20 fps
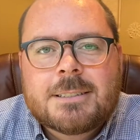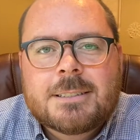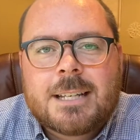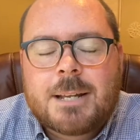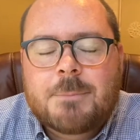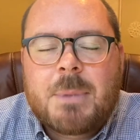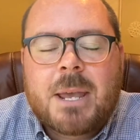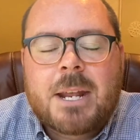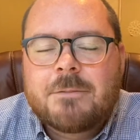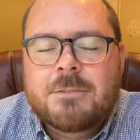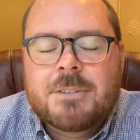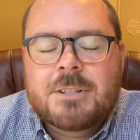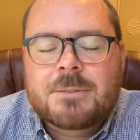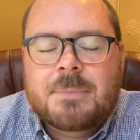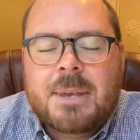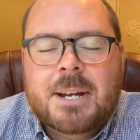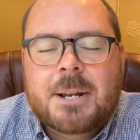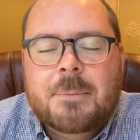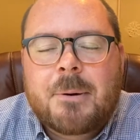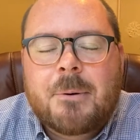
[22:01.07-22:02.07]
I may have just
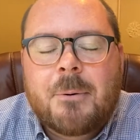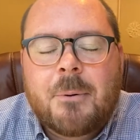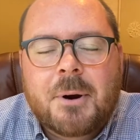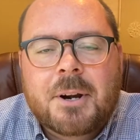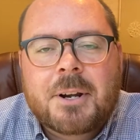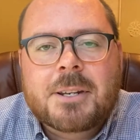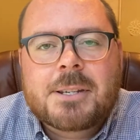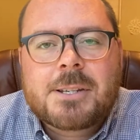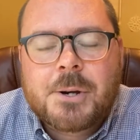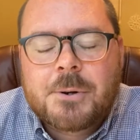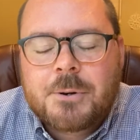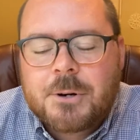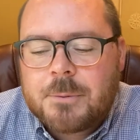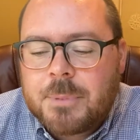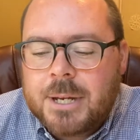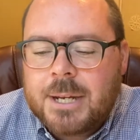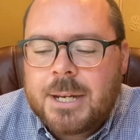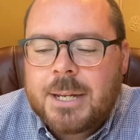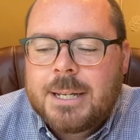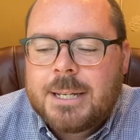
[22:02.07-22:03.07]
made up a word atoner,
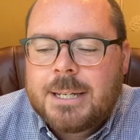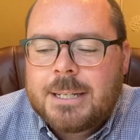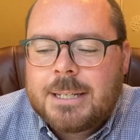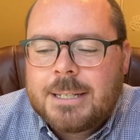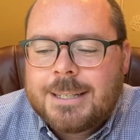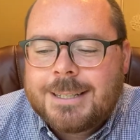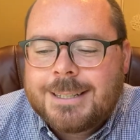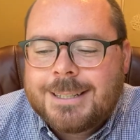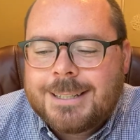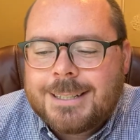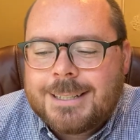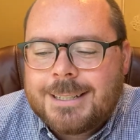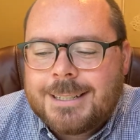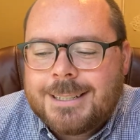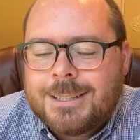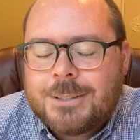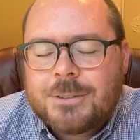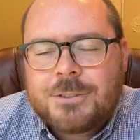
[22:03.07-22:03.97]
but you